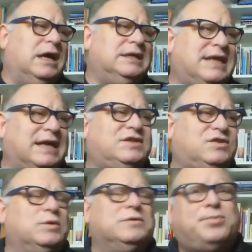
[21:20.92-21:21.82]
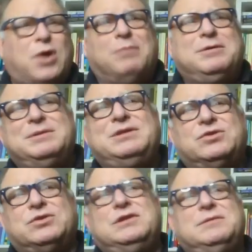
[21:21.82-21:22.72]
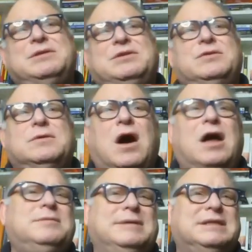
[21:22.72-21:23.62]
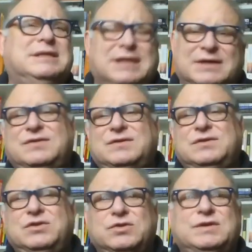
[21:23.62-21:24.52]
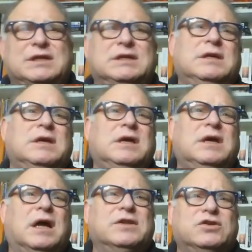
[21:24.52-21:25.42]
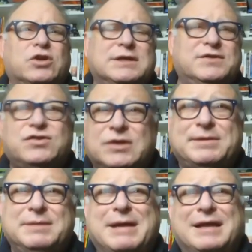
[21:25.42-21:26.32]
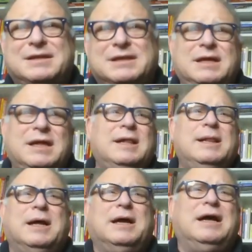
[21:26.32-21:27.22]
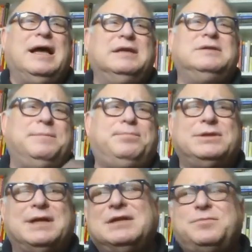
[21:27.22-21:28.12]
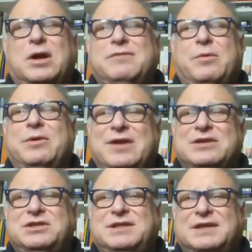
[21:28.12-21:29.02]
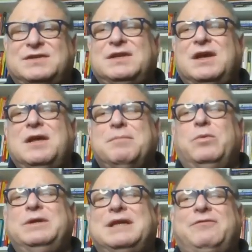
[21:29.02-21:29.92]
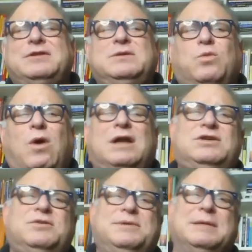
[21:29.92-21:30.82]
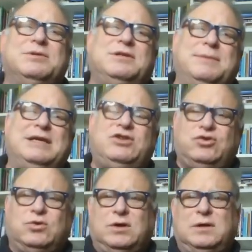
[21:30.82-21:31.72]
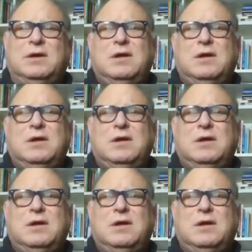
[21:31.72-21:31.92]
tests. We'll probably turn them into automated tests using the Gherkin scripting method, and then put that as part of our regression tests. But we definitely want to be able to make sure